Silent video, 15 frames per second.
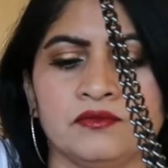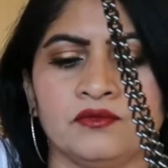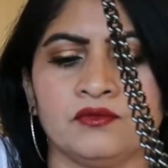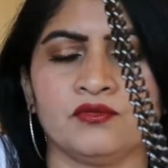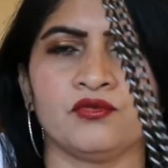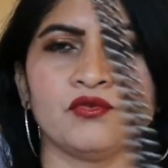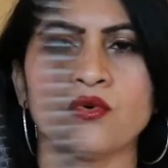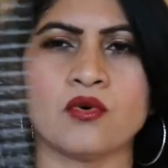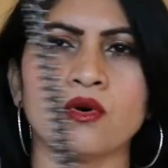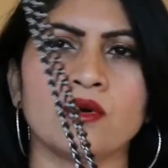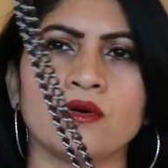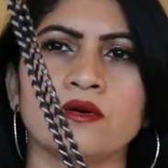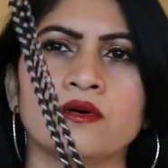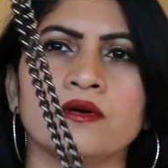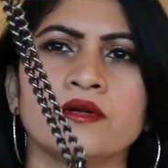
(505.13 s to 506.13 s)

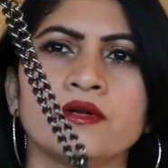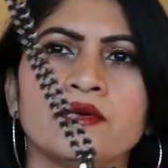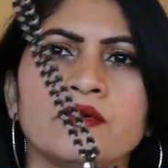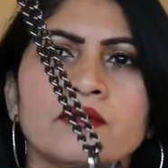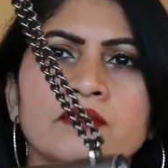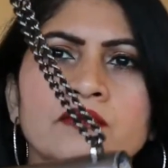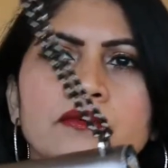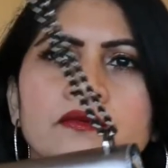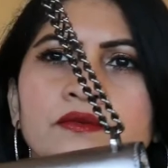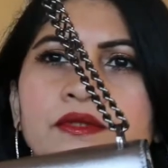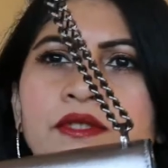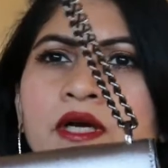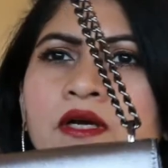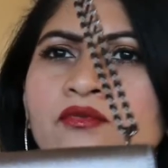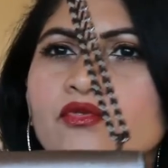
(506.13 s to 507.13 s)
for you know
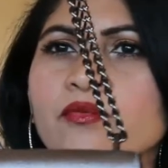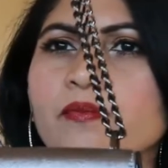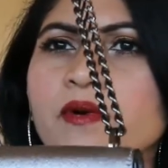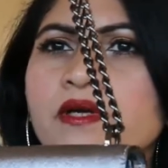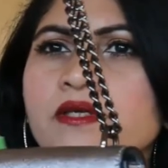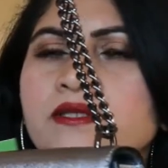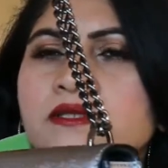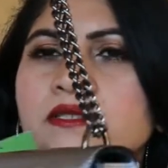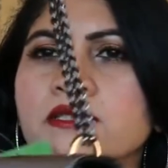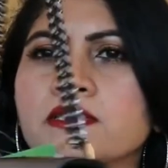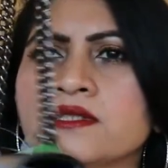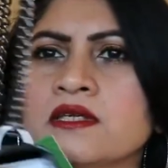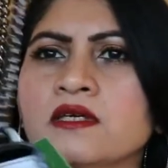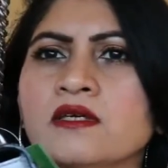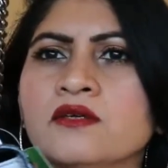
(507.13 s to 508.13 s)
yeah for parties and
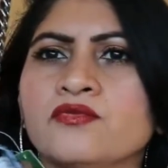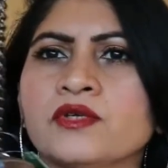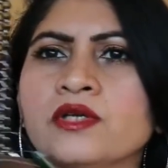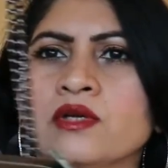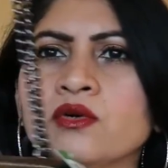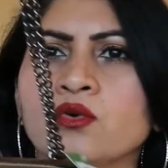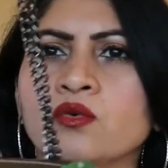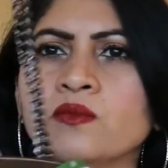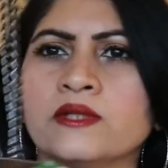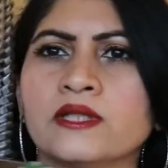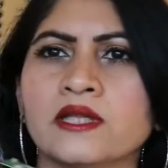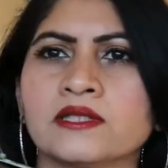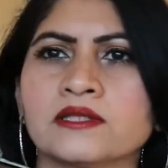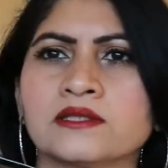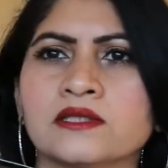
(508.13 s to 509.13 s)
stuff it'll go with
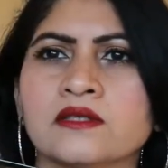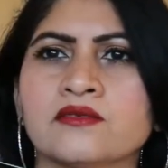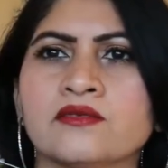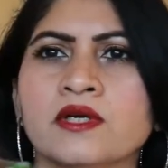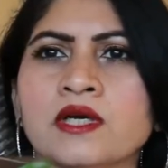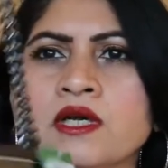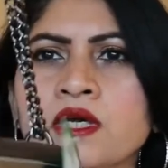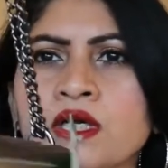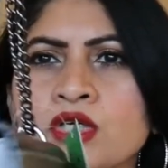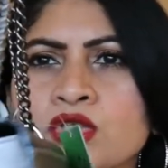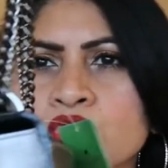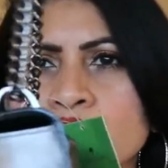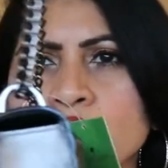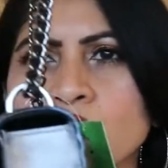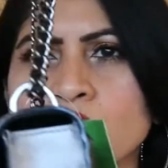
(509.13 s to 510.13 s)
like stuff
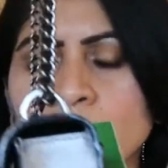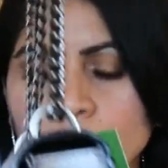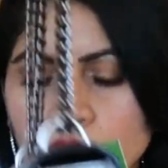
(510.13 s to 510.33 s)
so